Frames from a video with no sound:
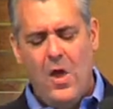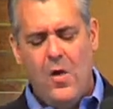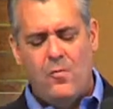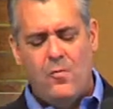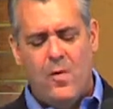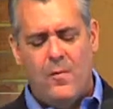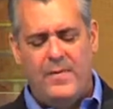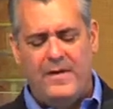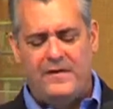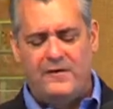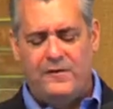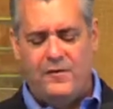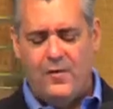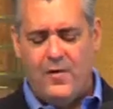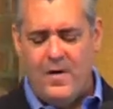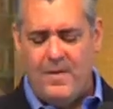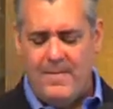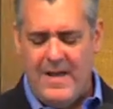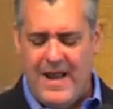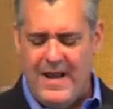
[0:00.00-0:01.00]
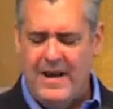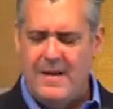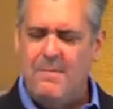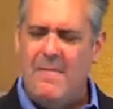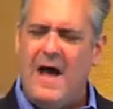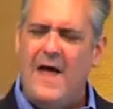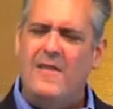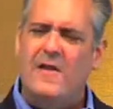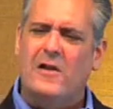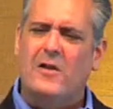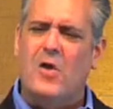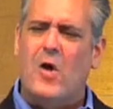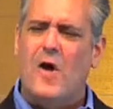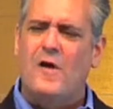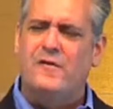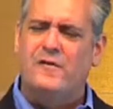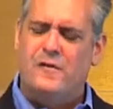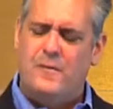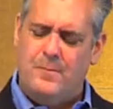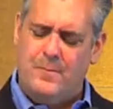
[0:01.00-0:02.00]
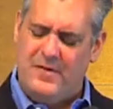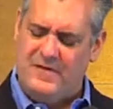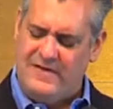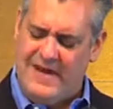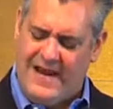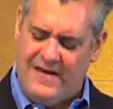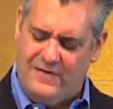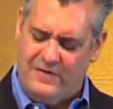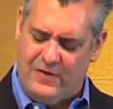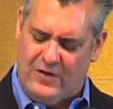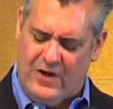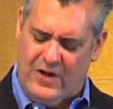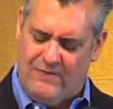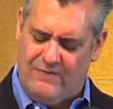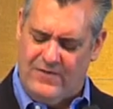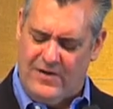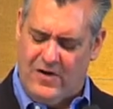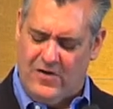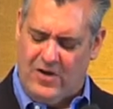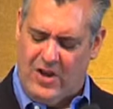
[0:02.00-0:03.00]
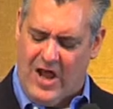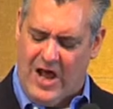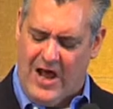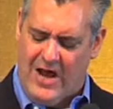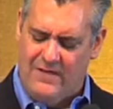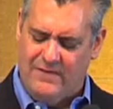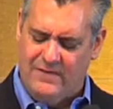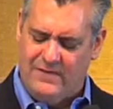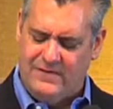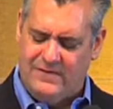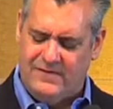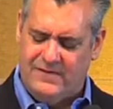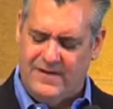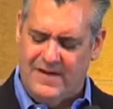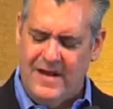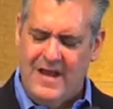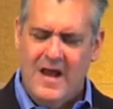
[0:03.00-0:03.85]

will be tormented by the lost potential of their lives